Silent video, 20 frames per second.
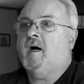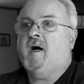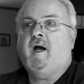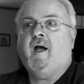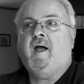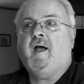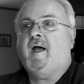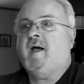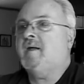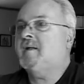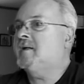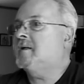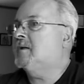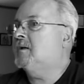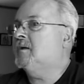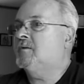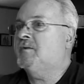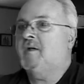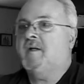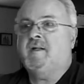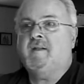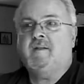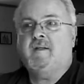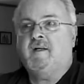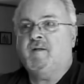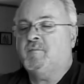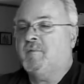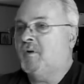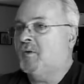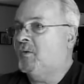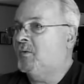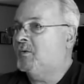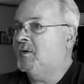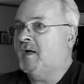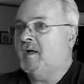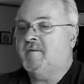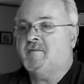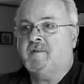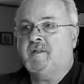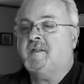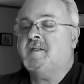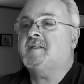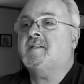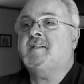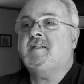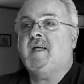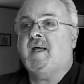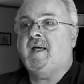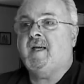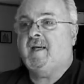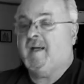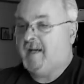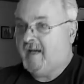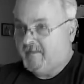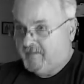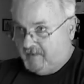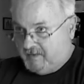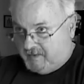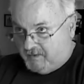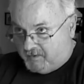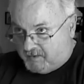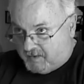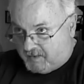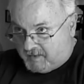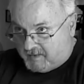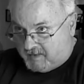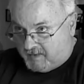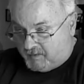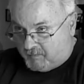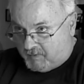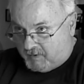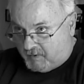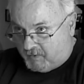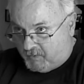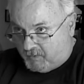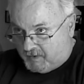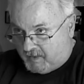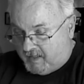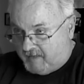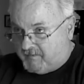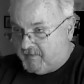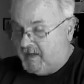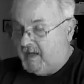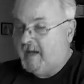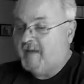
I hadn't killed anything in my whole life. To this day, I haven't killed anything in my whole life.